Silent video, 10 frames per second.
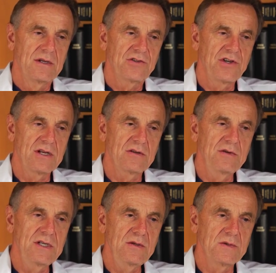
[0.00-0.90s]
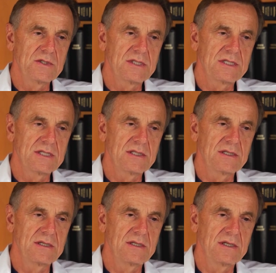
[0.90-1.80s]
John Green was
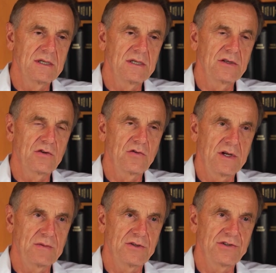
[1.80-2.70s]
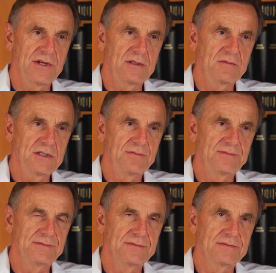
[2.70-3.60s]
an incredible gentleman,
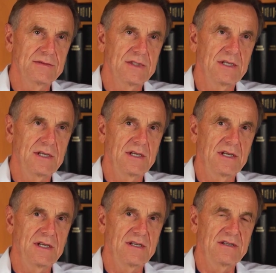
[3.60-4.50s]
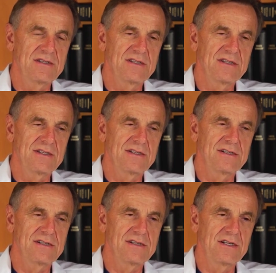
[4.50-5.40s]
and
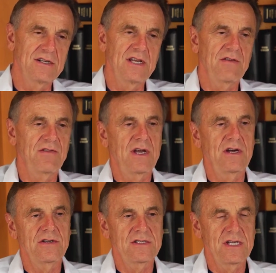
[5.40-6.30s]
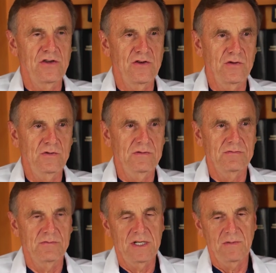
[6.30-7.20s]
I didn't have the heart to say no.
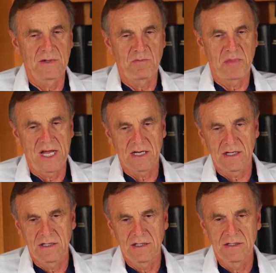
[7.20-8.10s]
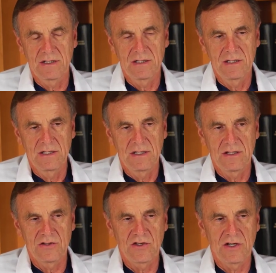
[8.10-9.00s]
When I went back
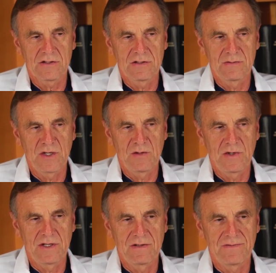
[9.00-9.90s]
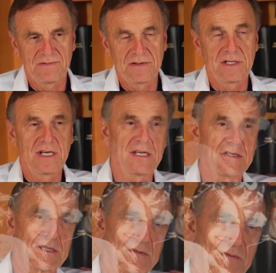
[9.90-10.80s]
and talked to my wife,
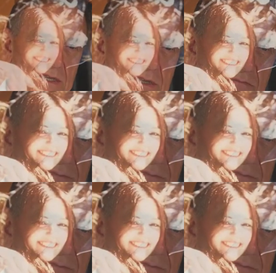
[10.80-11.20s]
Nancy, about